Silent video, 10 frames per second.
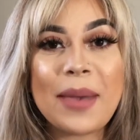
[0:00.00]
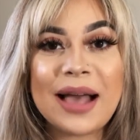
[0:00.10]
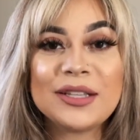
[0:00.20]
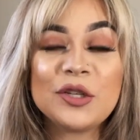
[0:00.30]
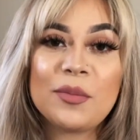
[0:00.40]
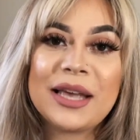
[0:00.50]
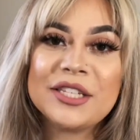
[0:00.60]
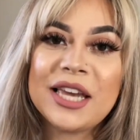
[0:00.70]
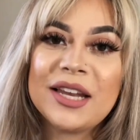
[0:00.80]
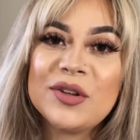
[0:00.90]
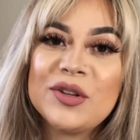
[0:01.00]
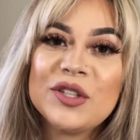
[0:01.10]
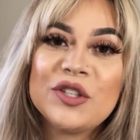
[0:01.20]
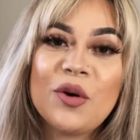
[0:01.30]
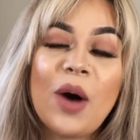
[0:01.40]
back to my channel.
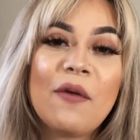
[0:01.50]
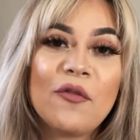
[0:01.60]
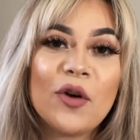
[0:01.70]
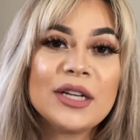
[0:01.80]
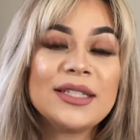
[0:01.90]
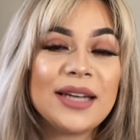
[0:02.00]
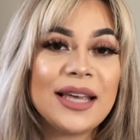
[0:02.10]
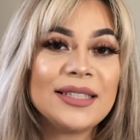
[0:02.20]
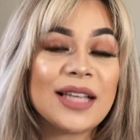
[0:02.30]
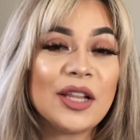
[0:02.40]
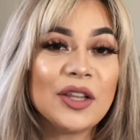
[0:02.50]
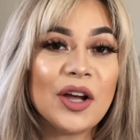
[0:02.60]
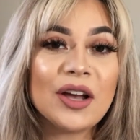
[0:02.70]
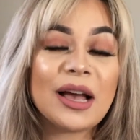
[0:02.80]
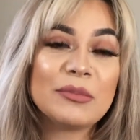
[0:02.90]
So for today's
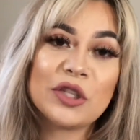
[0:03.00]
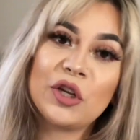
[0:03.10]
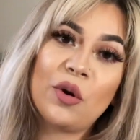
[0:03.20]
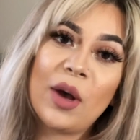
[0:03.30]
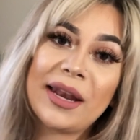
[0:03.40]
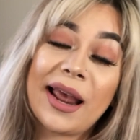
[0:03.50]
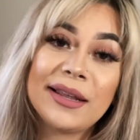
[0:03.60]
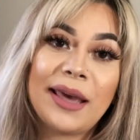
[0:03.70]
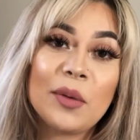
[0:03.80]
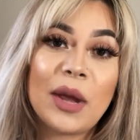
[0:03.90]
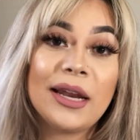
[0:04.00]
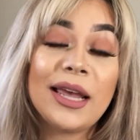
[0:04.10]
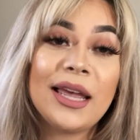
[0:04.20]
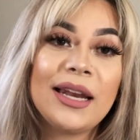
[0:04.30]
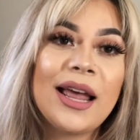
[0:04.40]
look, I'm just gonna go ahead and get right
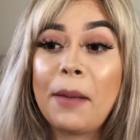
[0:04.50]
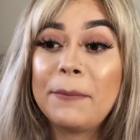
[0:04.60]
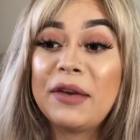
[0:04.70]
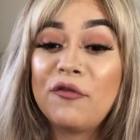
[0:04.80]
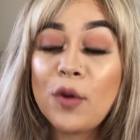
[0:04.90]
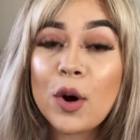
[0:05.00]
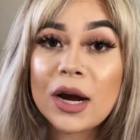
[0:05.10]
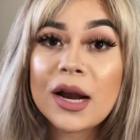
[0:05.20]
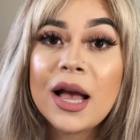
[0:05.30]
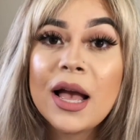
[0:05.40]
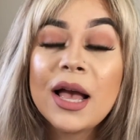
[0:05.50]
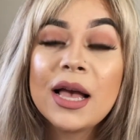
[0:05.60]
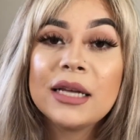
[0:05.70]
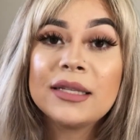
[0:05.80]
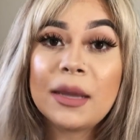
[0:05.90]
in before
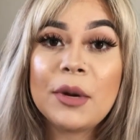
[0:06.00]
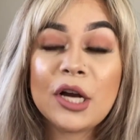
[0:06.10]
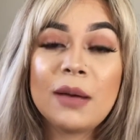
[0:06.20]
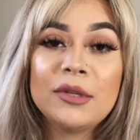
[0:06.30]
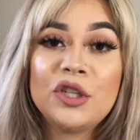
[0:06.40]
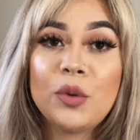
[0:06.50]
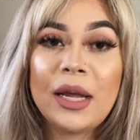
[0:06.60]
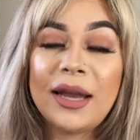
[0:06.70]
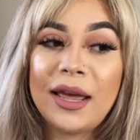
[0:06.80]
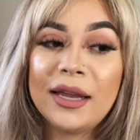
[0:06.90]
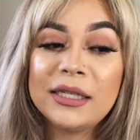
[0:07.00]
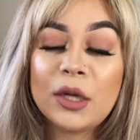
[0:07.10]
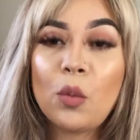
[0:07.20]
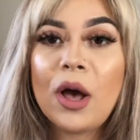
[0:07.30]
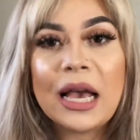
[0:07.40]
summer comes to an end.
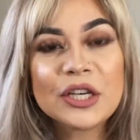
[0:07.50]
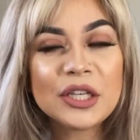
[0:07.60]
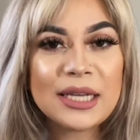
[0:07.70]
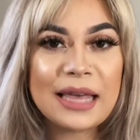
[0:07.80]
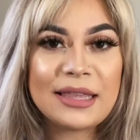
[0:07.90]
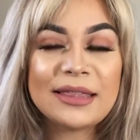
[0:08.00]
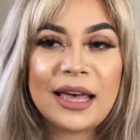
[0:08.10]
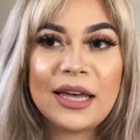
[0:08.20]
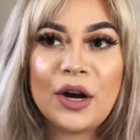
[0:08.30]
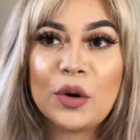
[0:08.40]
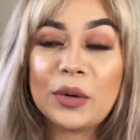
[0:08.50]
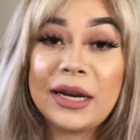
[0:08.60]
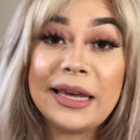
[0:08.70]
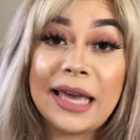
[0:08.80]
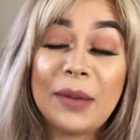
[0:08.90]
Well, actually I think that it
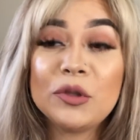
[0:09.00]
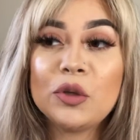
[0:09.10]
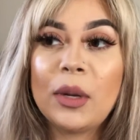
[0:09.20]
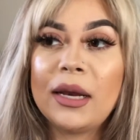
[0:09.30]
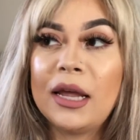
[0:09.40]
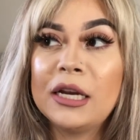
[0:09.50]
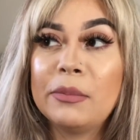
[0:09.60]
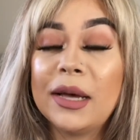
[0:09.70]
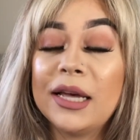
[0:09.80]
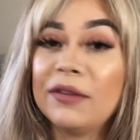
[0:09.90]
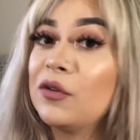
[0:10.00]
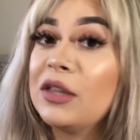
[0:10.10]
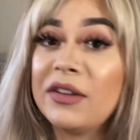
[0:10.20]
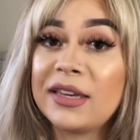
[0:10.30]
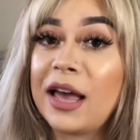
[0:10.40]
already came to an end, but if you
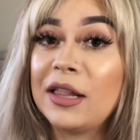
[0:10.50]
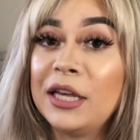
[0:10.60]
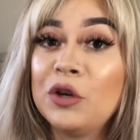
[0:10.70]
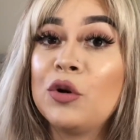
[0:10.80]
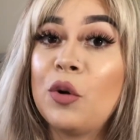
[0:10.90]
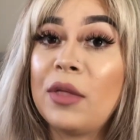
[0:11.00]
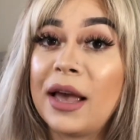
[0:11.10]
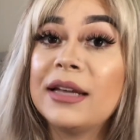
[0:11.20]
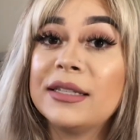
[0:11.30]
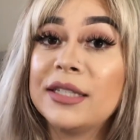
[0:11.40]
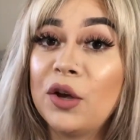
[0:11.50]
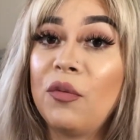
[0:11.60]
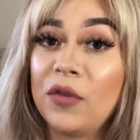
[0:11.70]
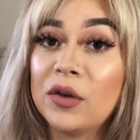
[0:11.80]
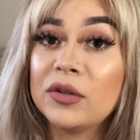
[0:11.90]
live in Cali, you know that it still
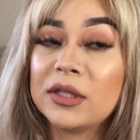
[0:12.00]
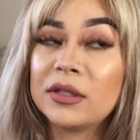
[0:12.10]
feels